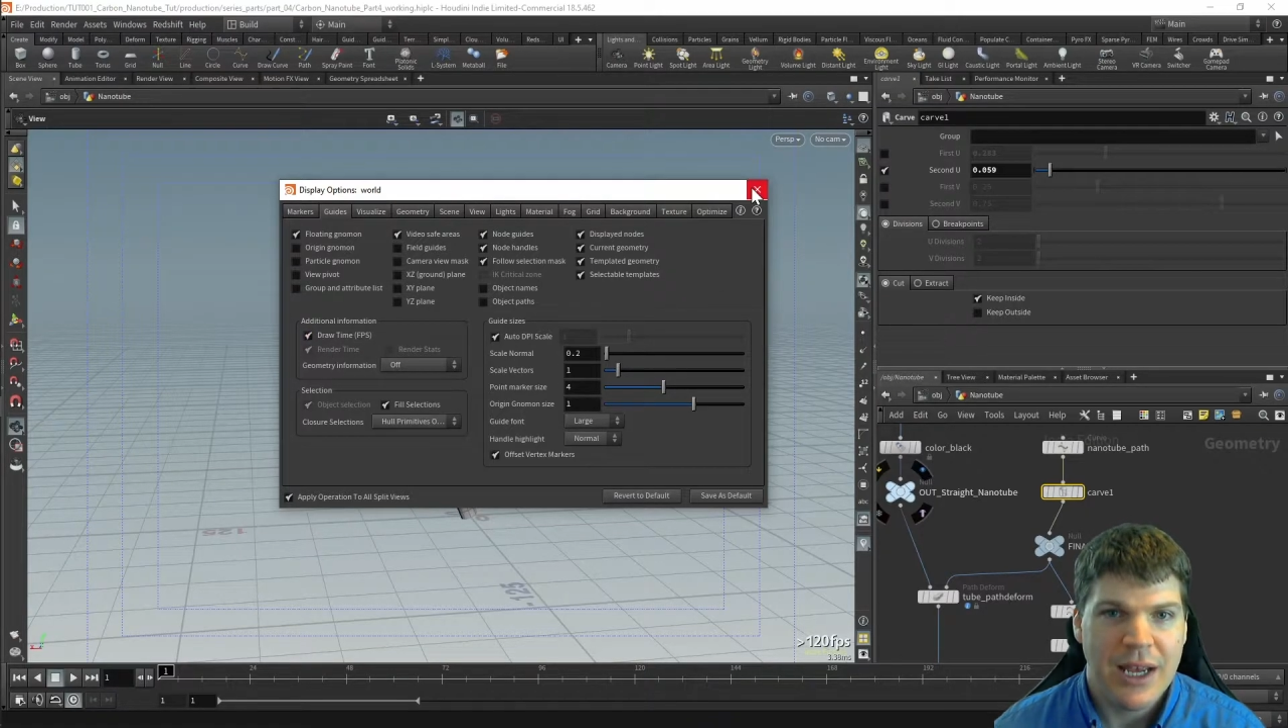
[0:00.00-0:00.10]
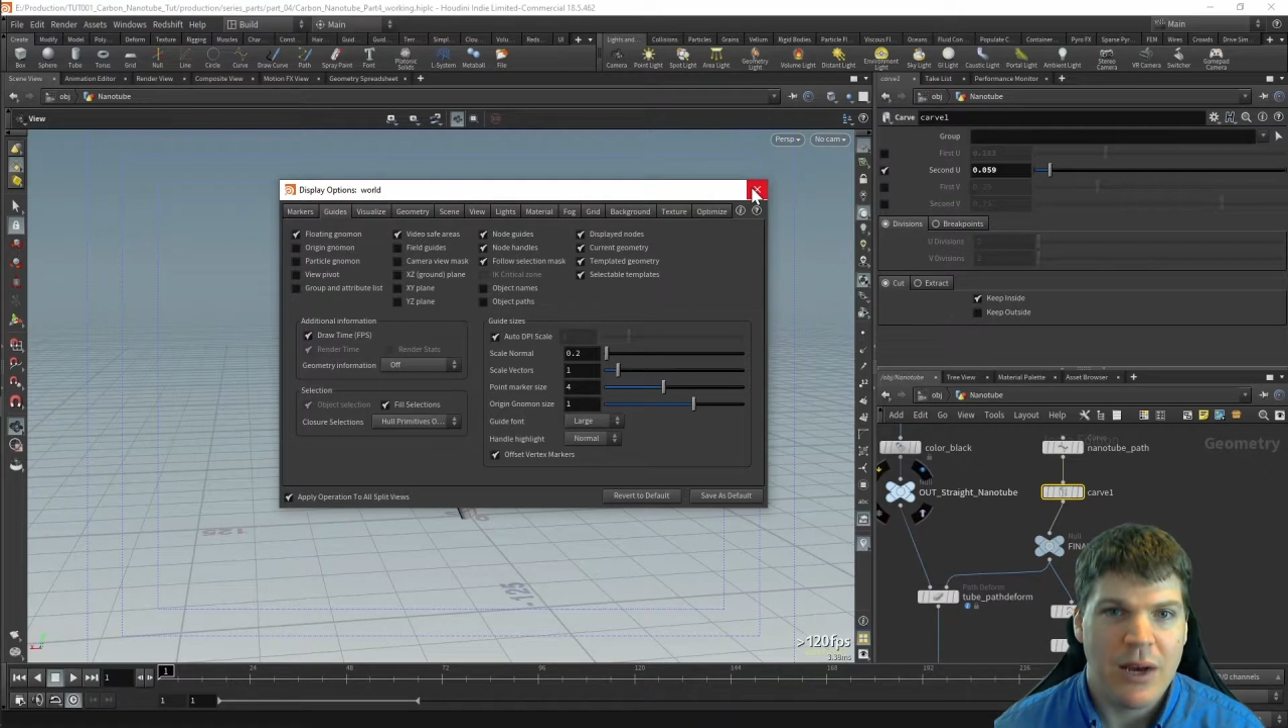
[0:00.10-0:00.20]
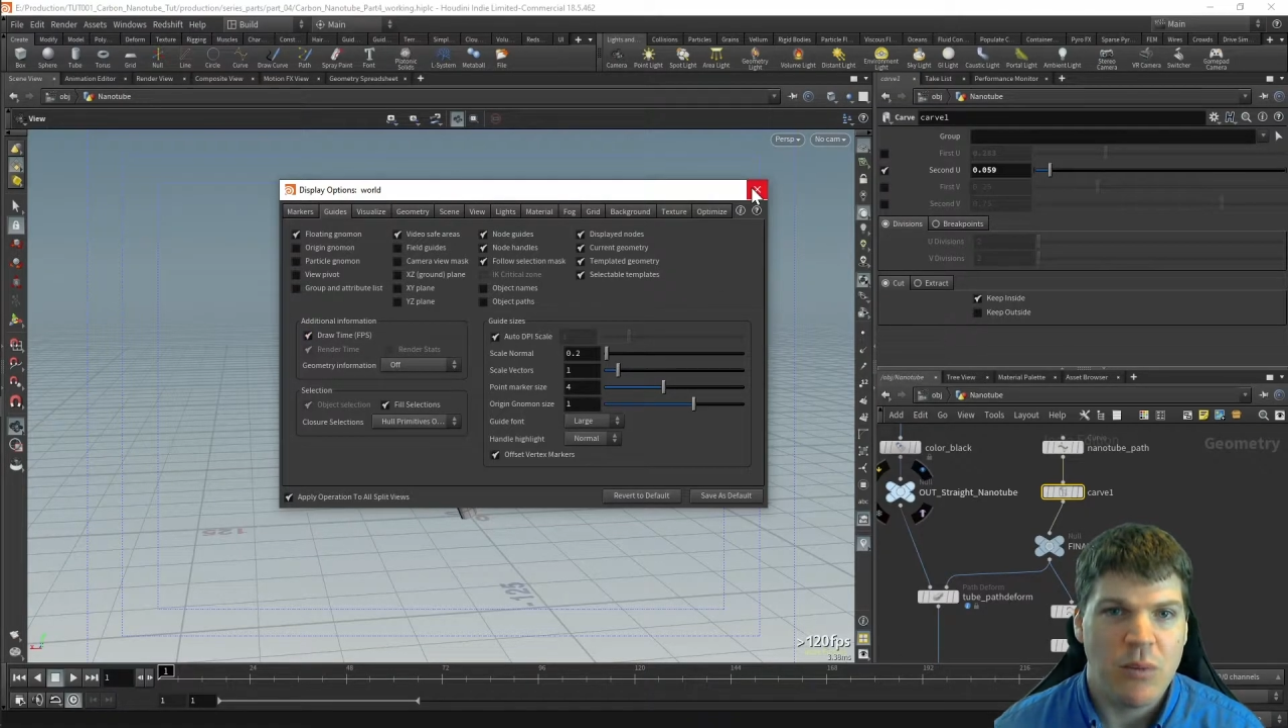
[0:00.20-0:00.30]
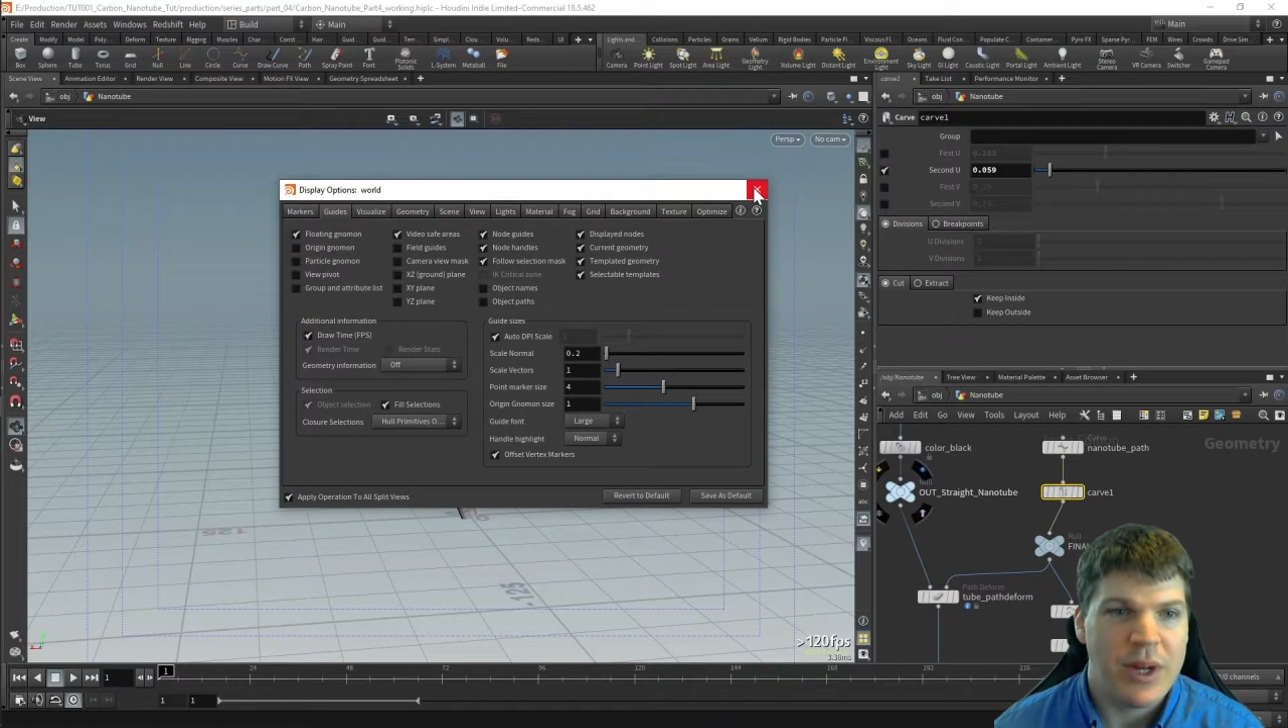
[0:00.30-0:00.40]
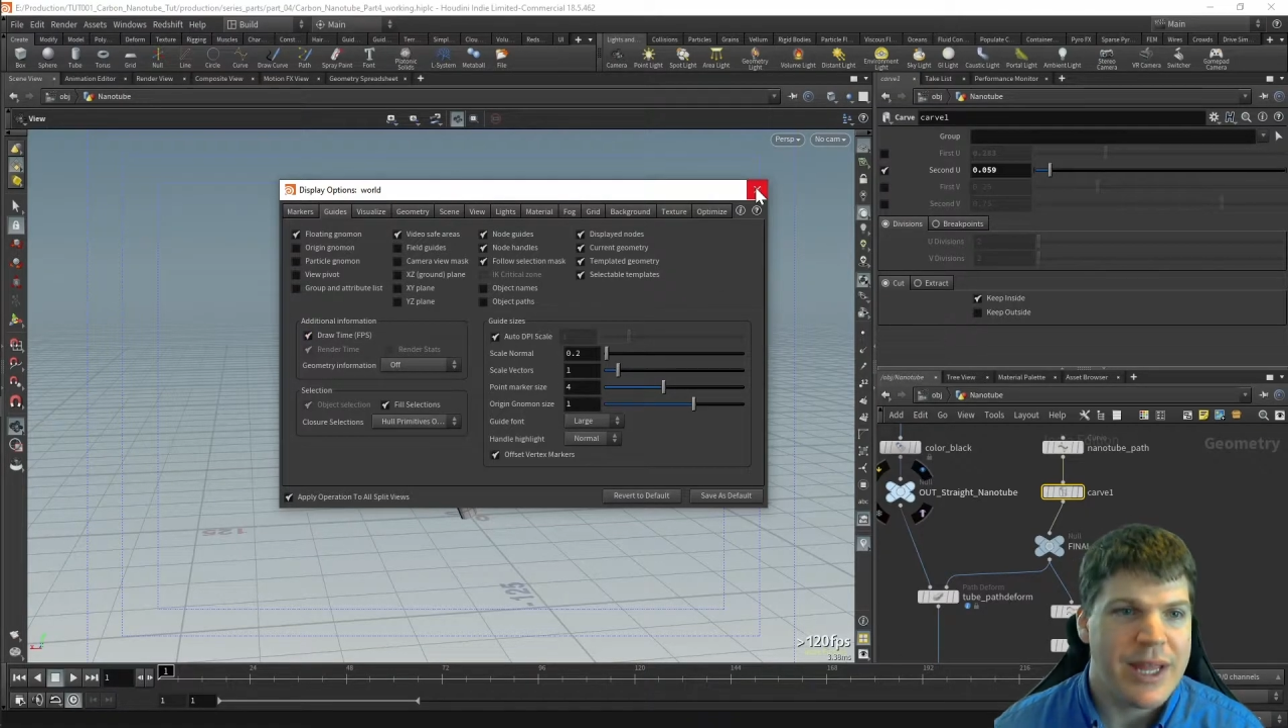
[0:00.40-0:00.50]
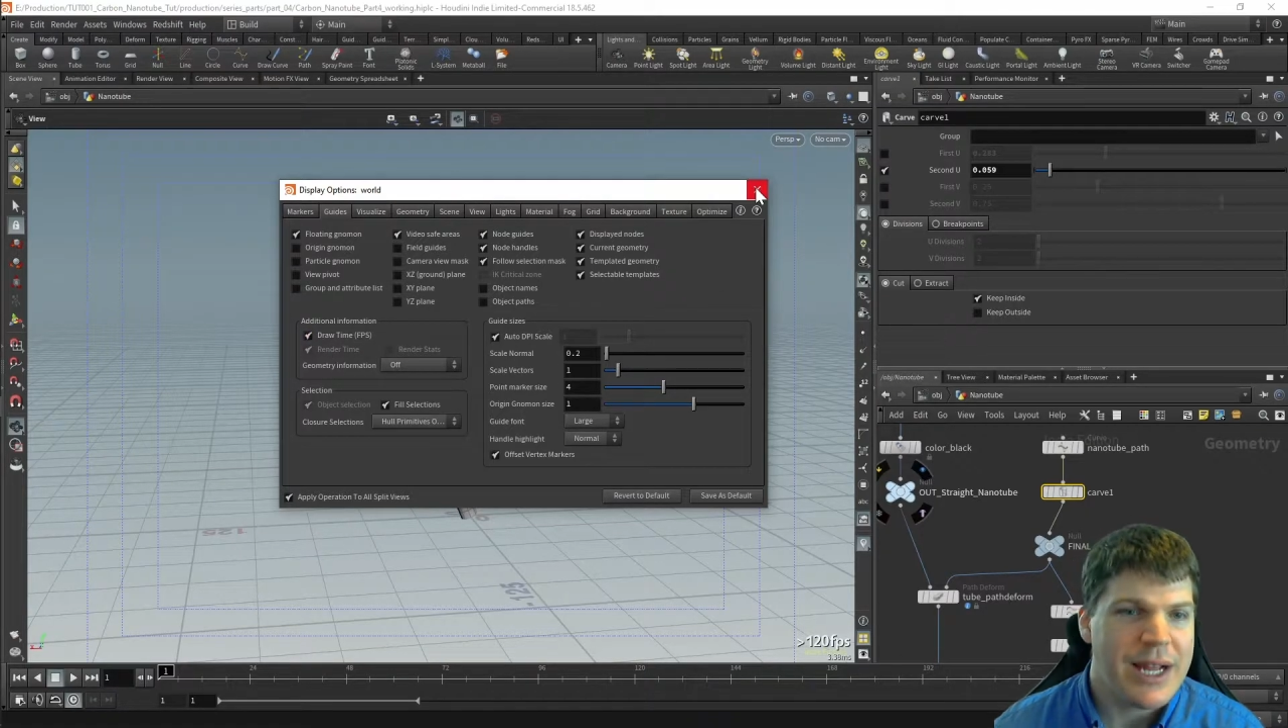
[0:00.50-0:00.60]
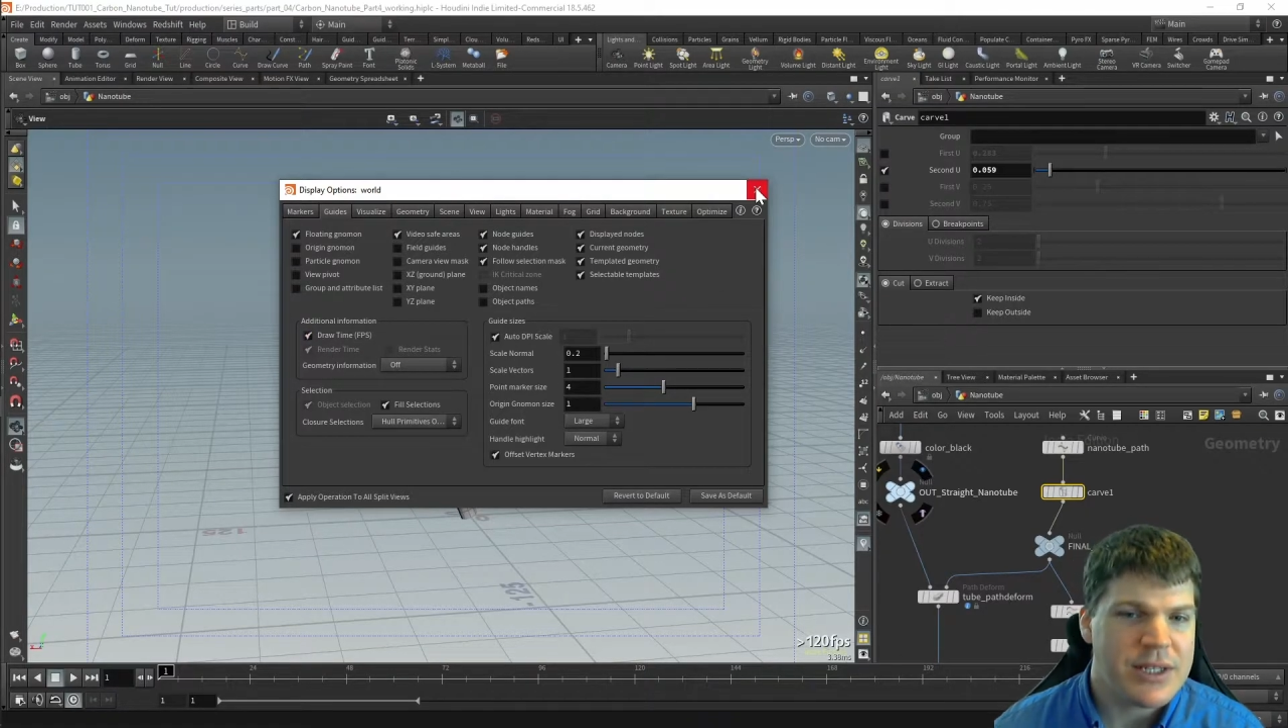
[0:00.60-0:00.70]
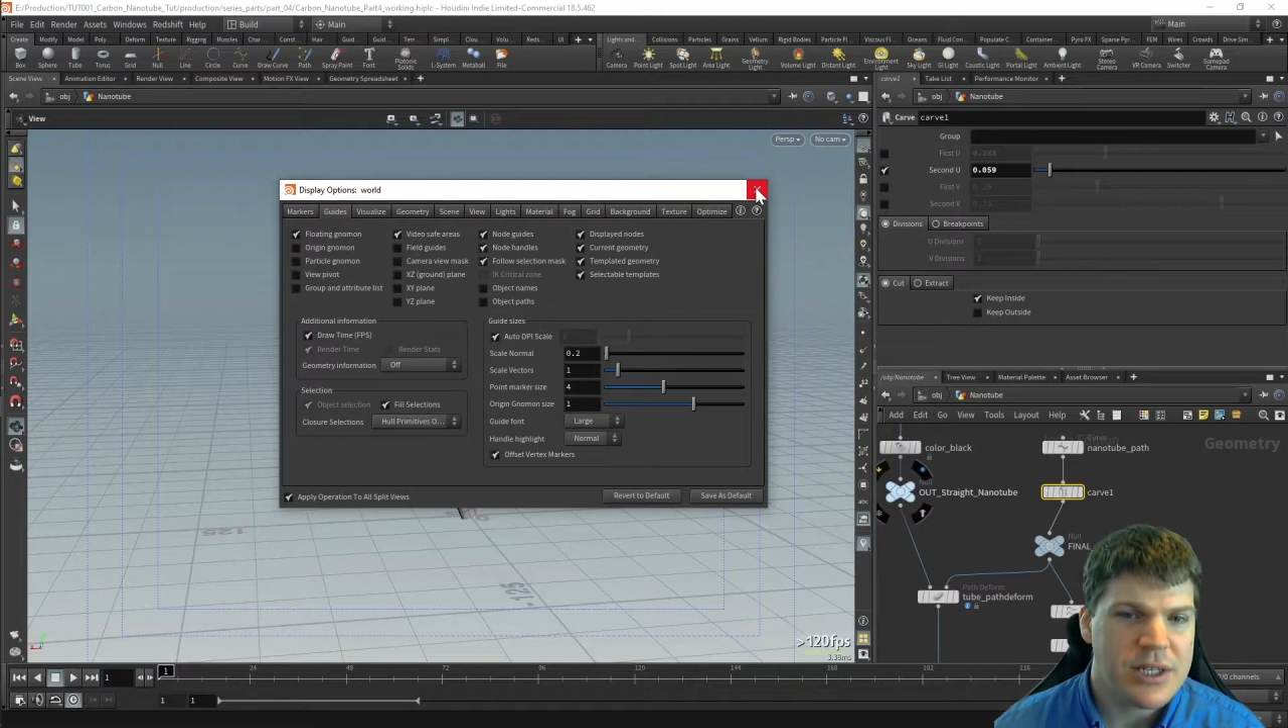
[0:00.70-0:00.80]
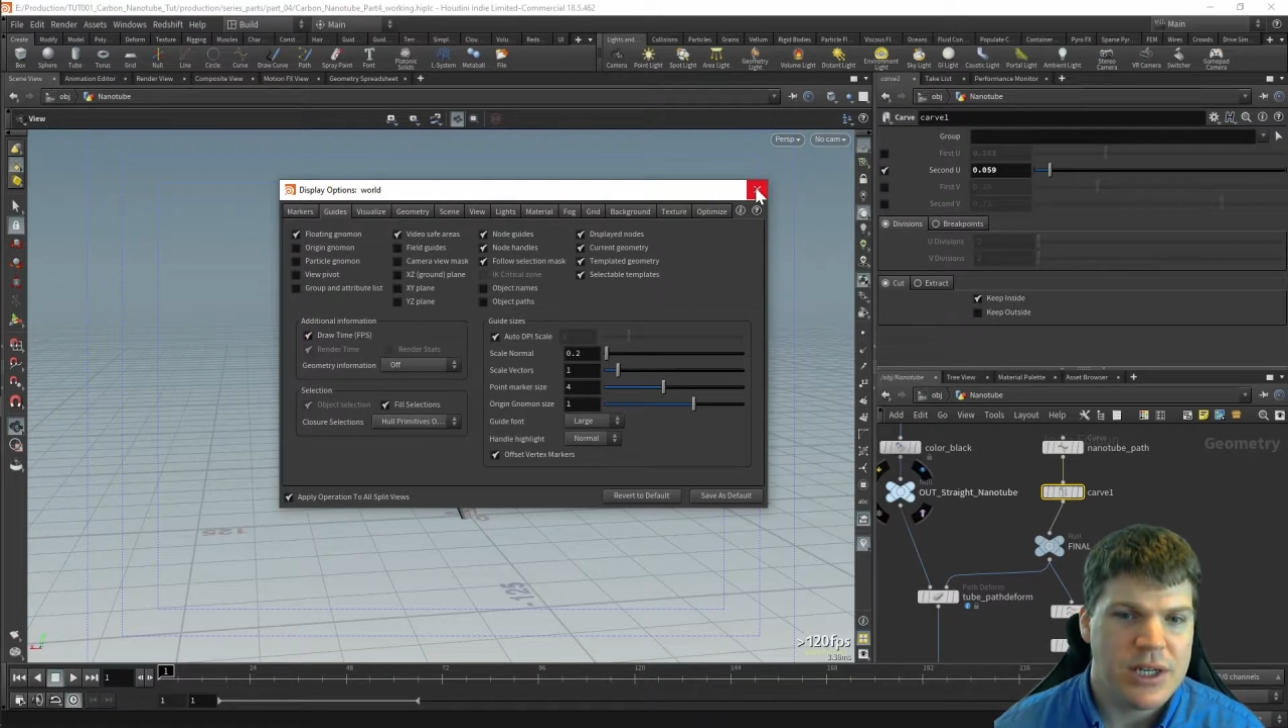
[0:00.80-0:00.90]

And what that's